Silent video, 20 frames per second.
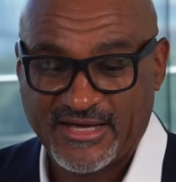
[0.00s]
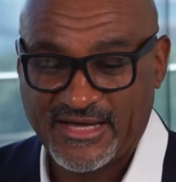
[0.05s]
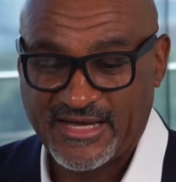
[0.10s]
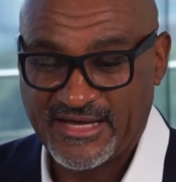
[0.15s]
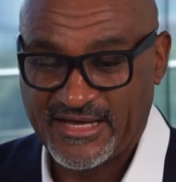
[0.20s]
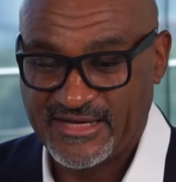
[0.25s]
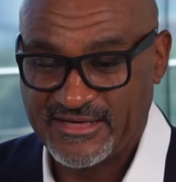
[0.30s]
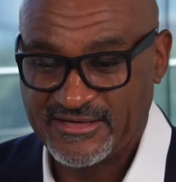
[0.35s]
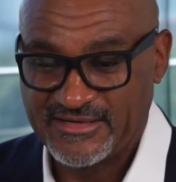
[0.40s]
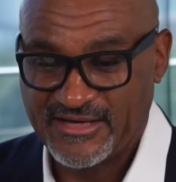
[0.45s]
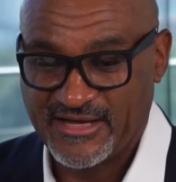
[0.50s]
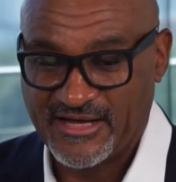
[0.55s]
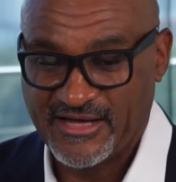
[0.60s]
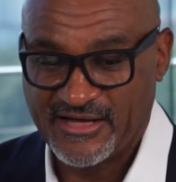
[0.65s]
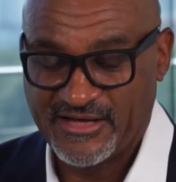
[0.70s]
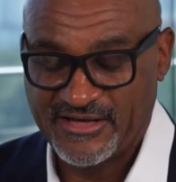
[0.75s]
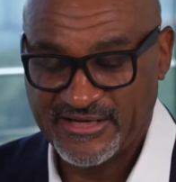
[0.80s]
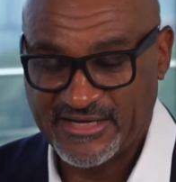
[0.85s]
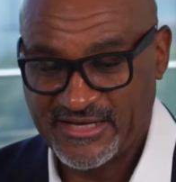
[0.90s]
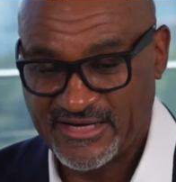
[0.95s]
And uh,
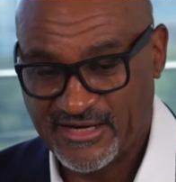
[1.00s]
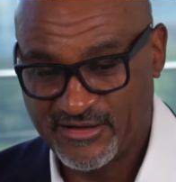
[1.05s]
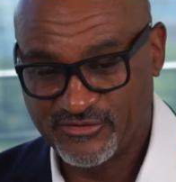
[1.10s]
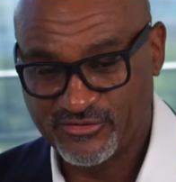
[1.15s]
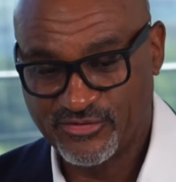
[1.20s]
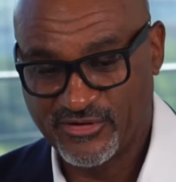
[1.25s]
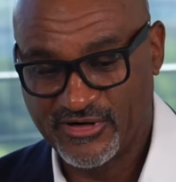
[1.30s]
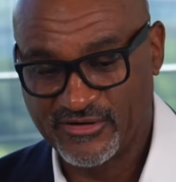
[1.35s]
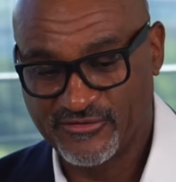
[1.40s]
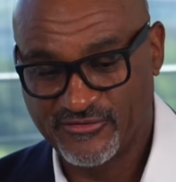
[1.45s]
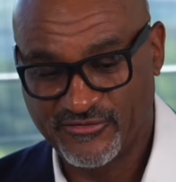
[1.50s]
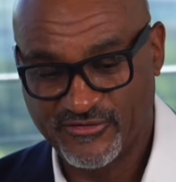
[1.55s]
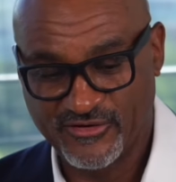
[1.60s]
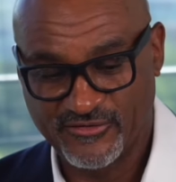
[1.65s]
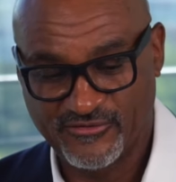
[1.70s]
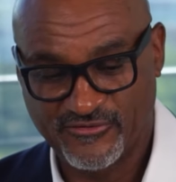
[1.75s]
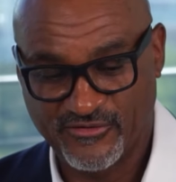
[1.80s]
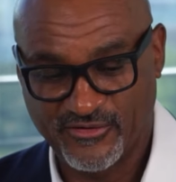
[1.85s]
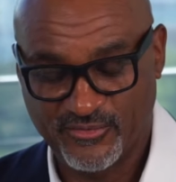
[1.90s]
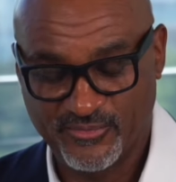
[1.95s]
again, I
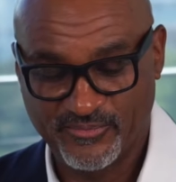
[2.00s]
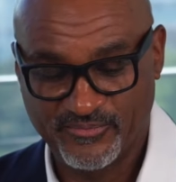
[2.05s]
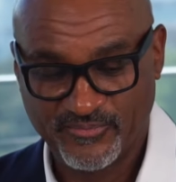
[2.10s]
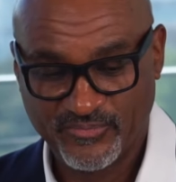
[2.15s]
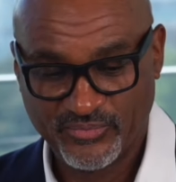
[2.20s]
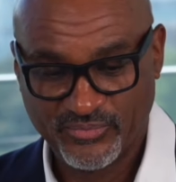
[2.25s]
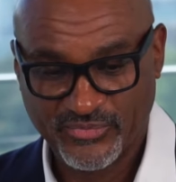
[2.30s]
transferred from